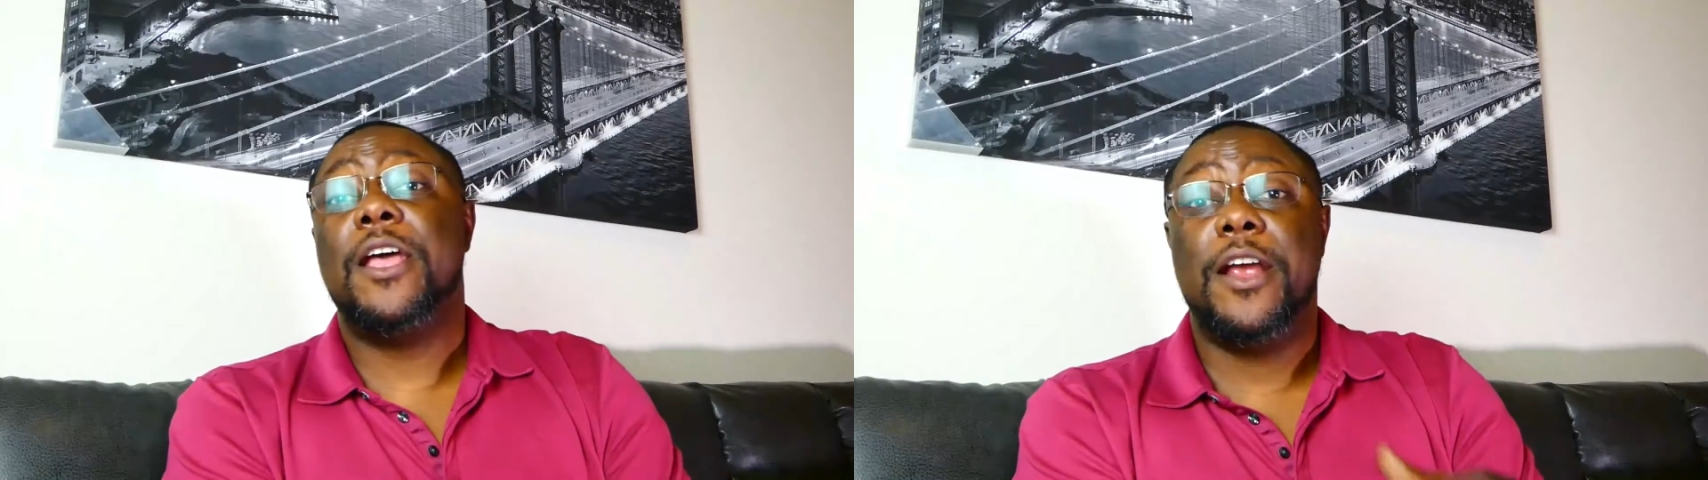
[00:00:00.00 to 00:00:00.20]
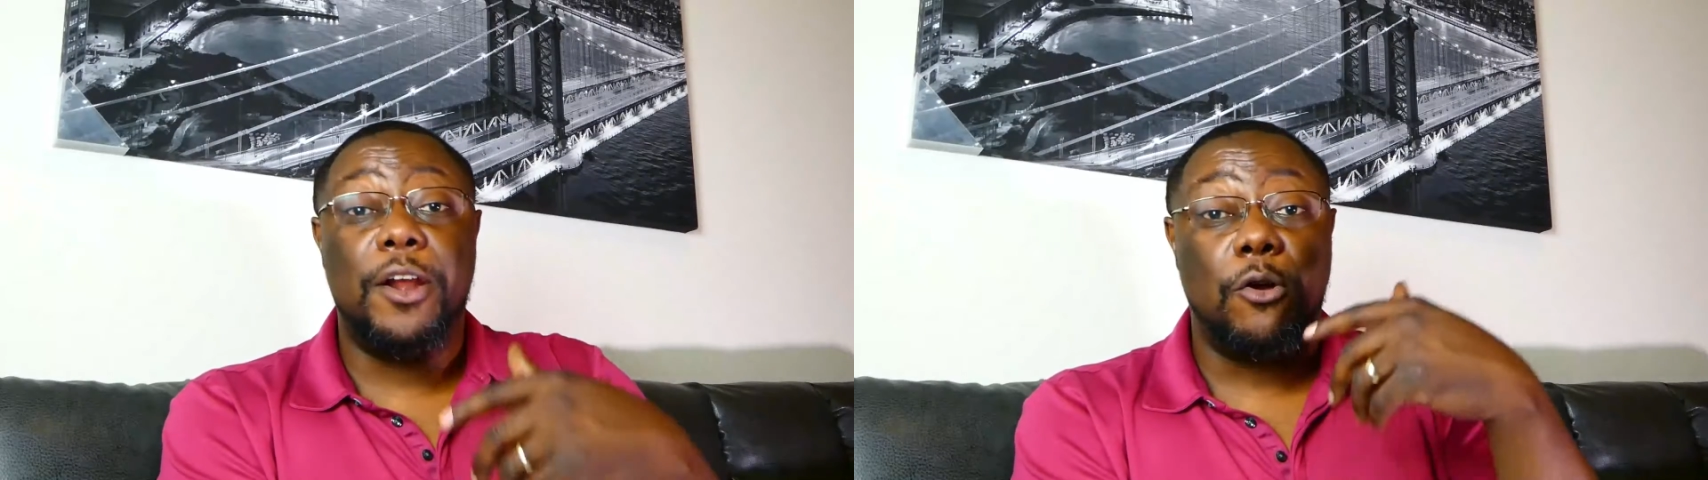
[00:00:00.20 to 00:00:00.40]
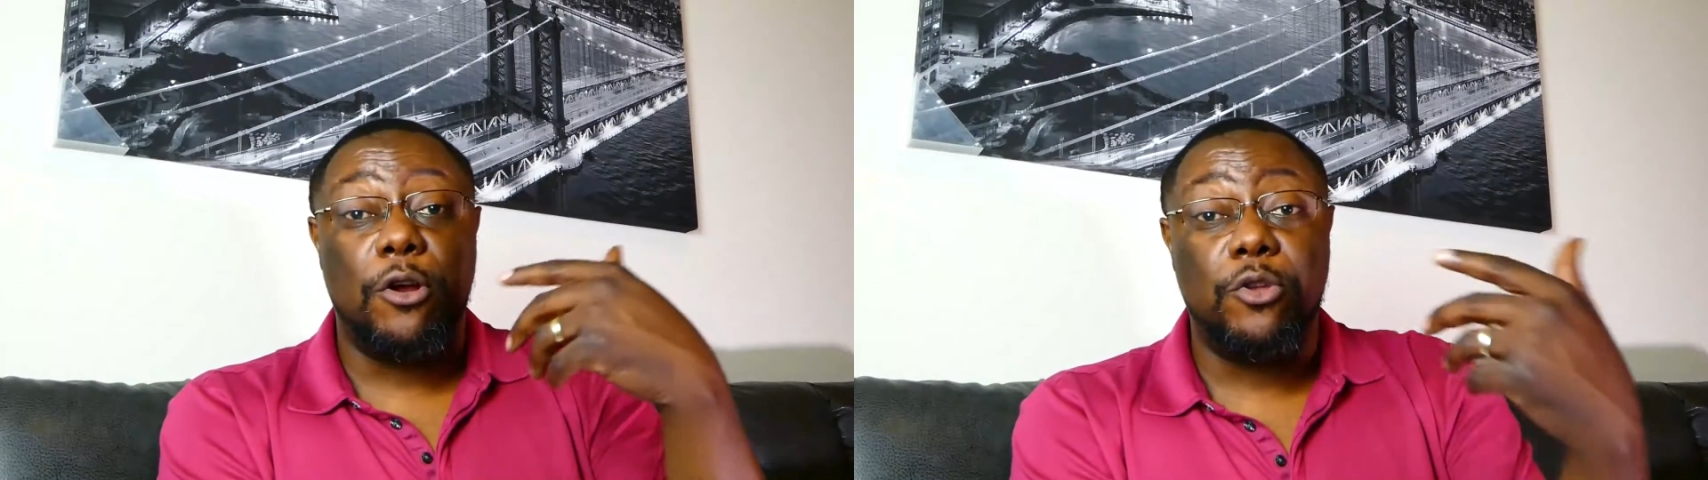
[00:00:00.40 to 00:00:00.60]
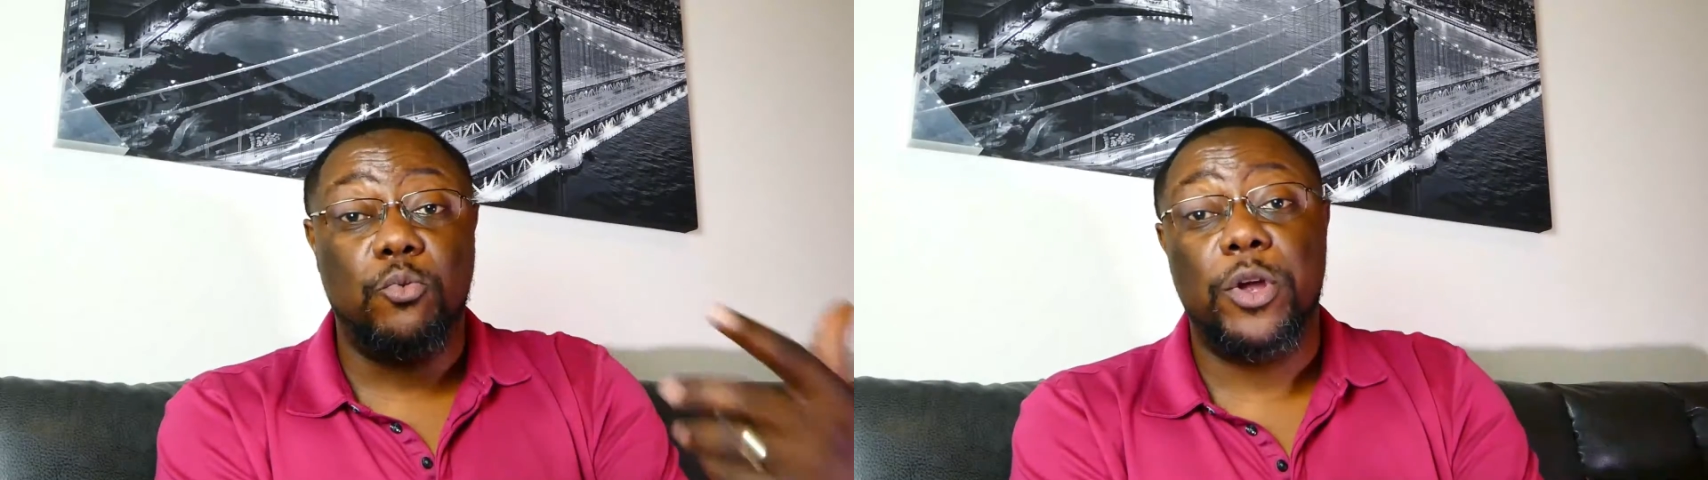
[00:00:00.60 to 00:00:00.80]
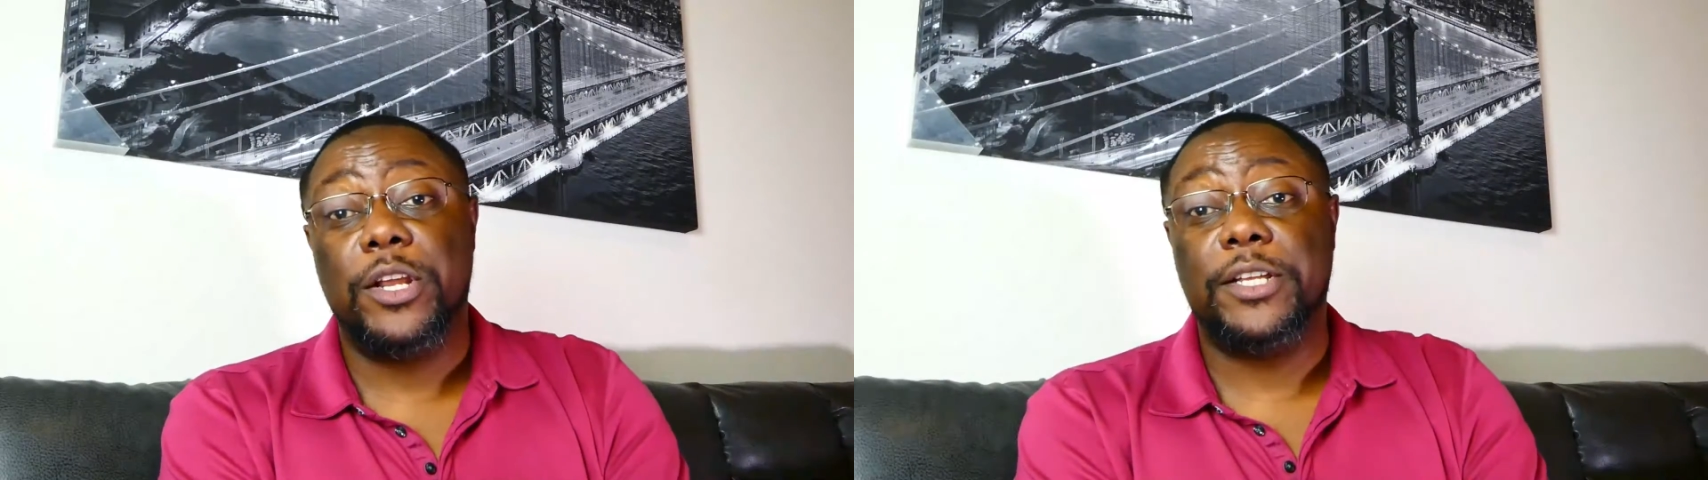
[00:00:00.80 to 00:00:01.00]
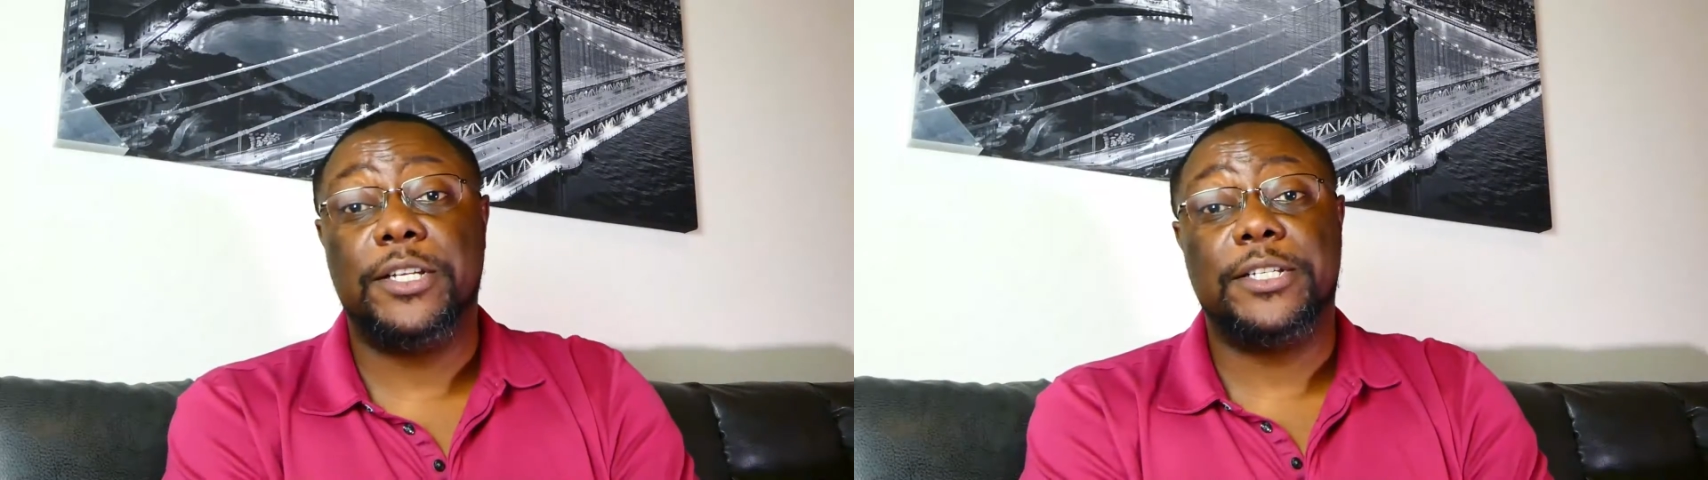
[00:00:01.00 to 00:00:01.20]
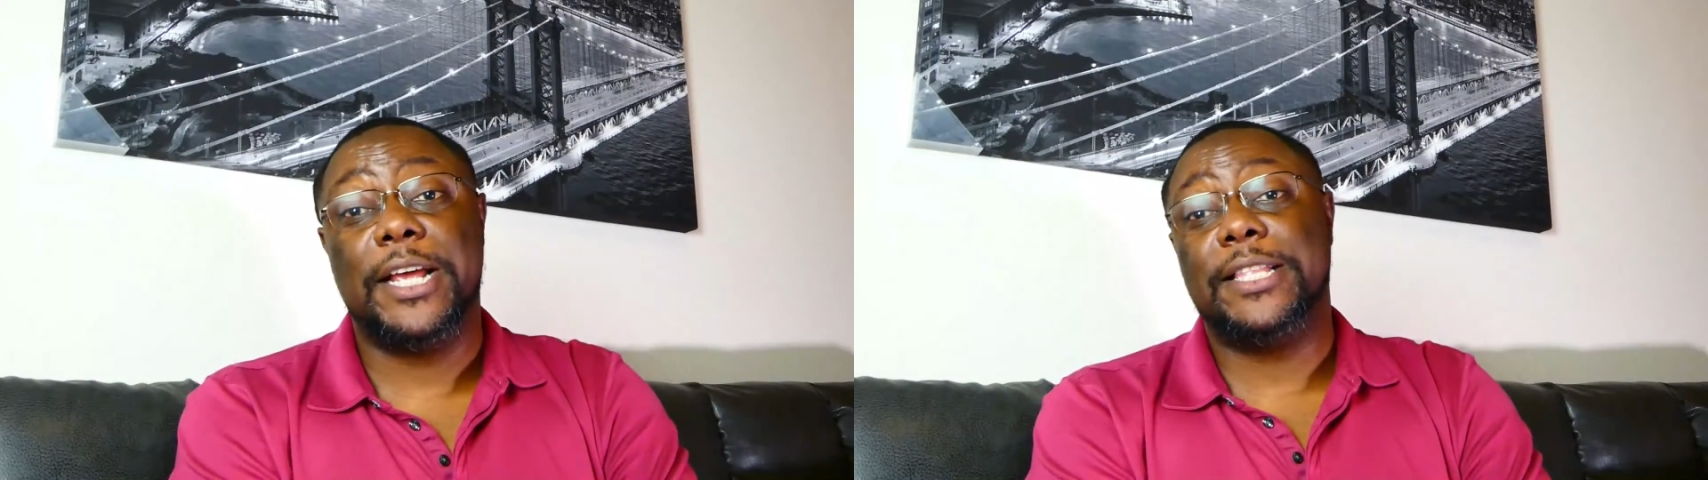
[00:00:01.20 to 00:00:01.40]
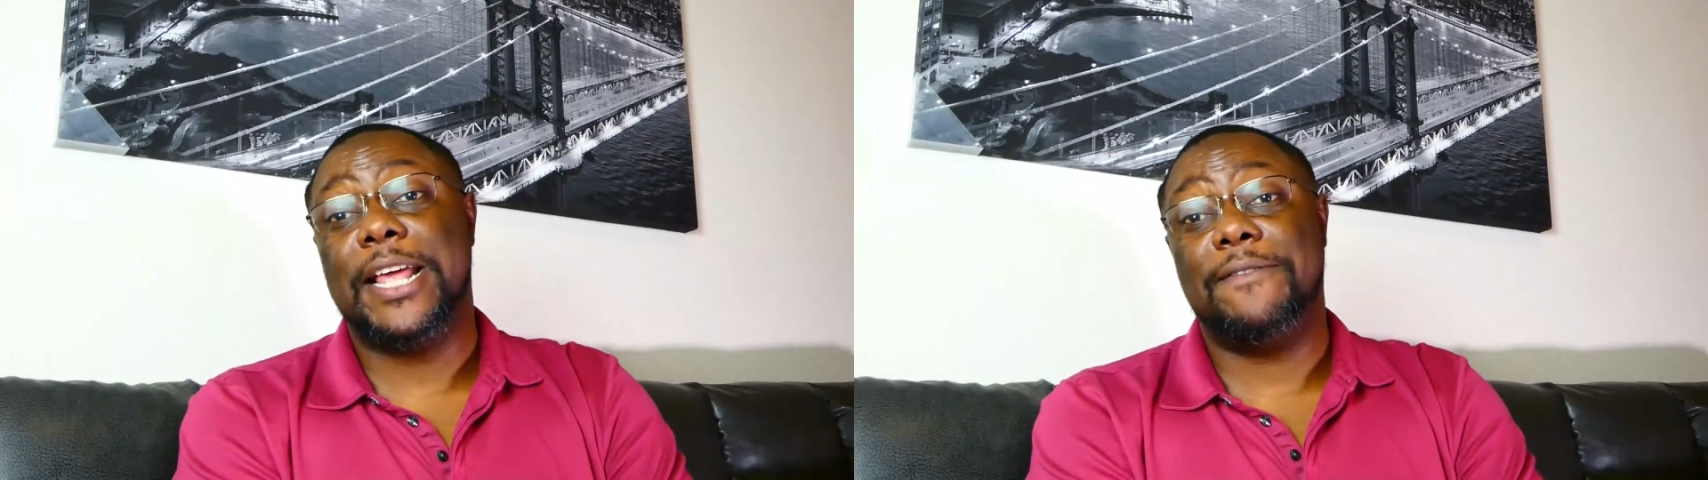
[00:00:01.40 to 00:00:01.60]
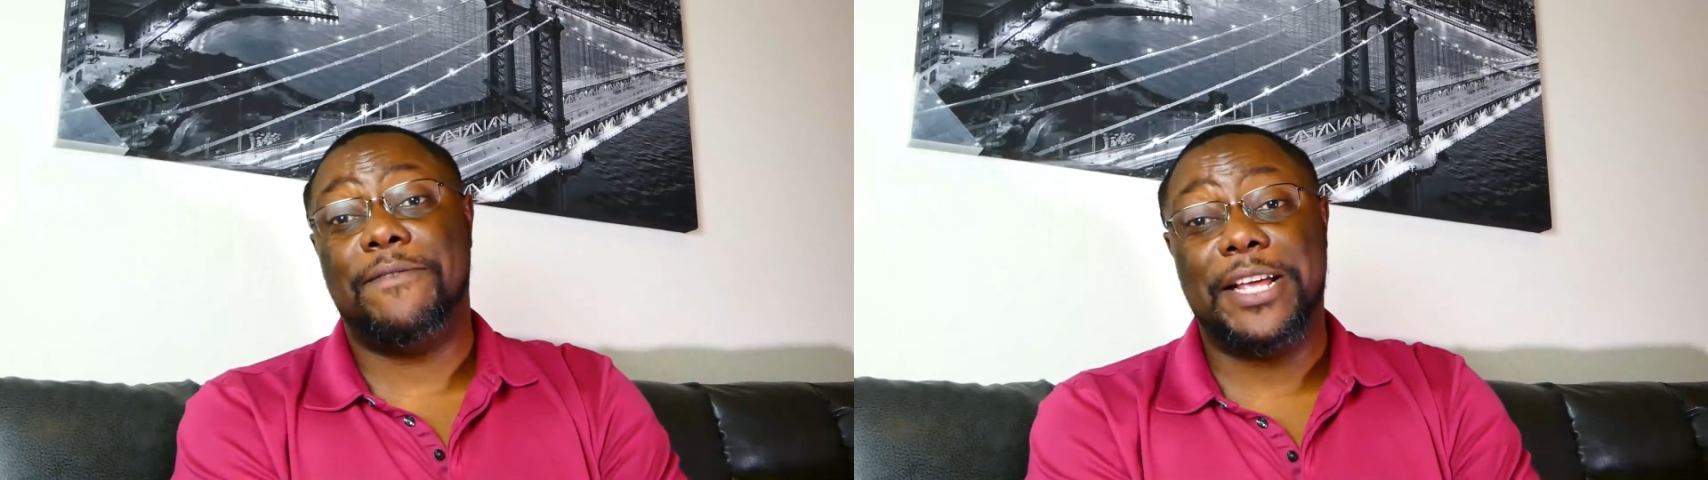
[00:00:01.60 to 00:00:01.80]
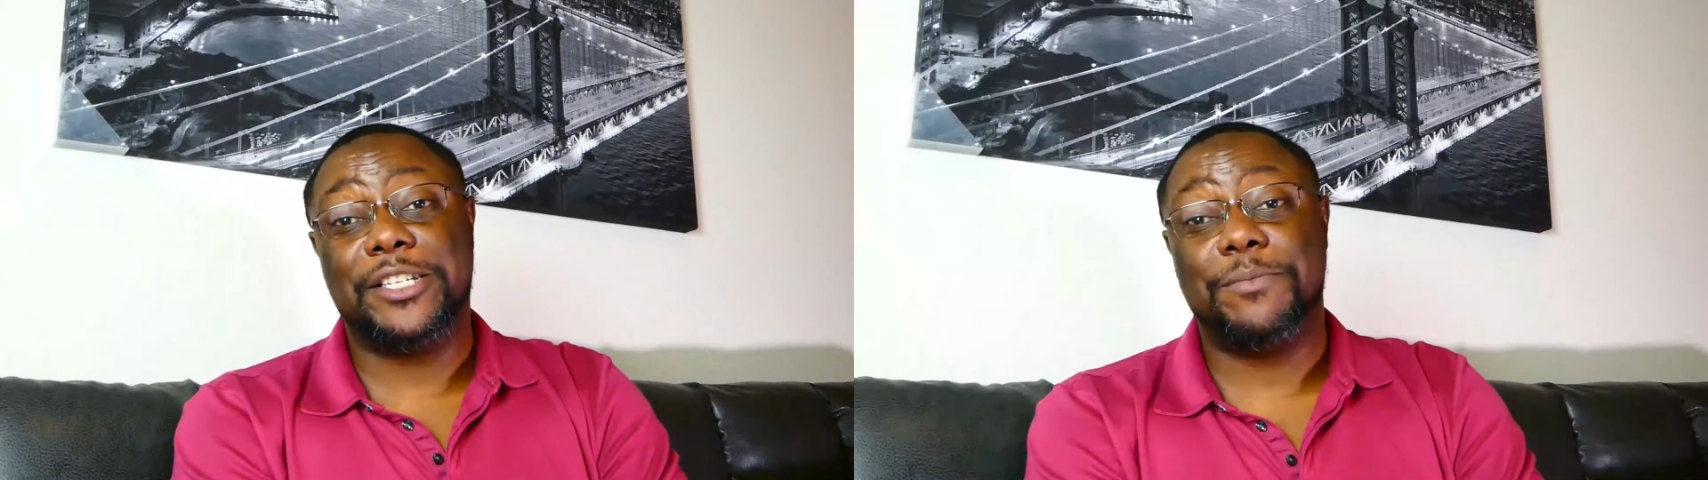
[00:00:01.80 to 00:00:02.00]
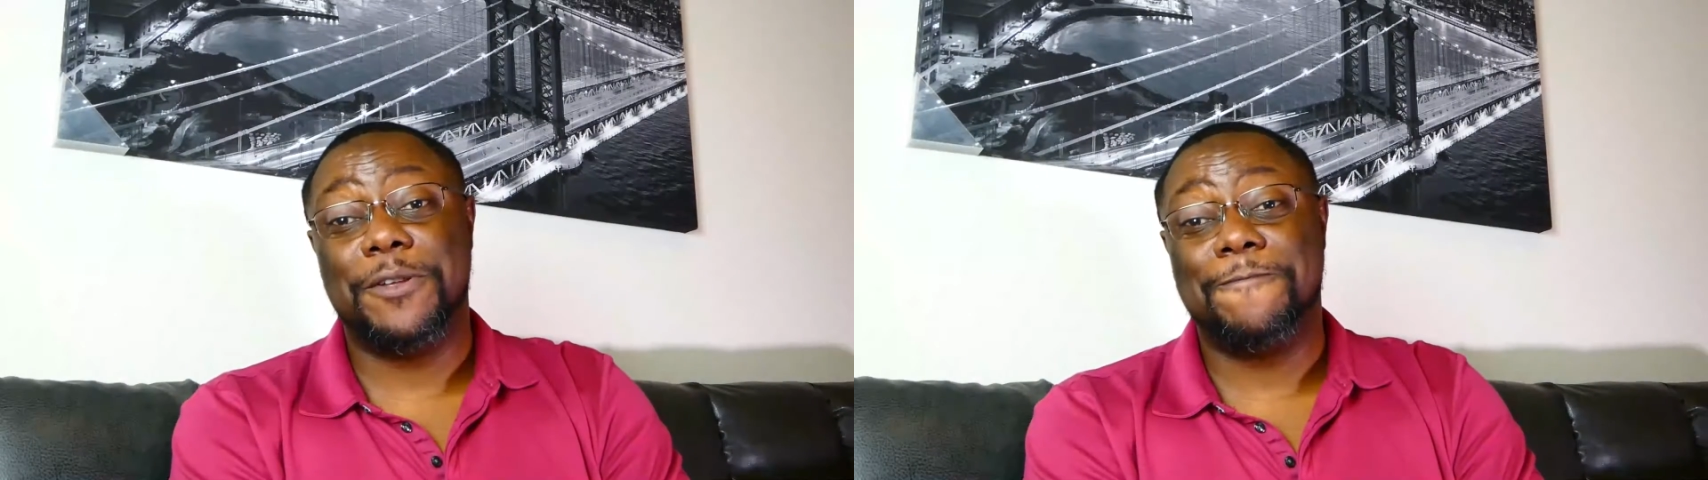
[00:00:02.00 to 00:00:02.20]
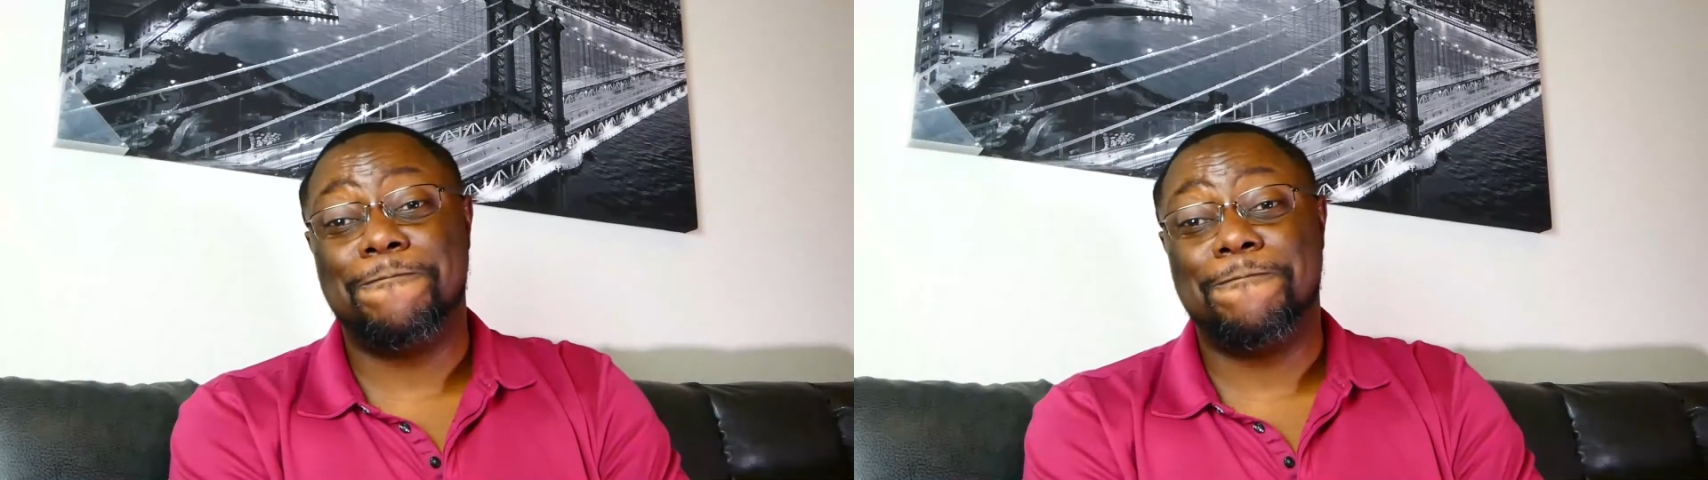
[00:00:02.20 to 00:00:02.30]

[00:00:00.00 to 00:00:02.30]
and are you willing to take that investment?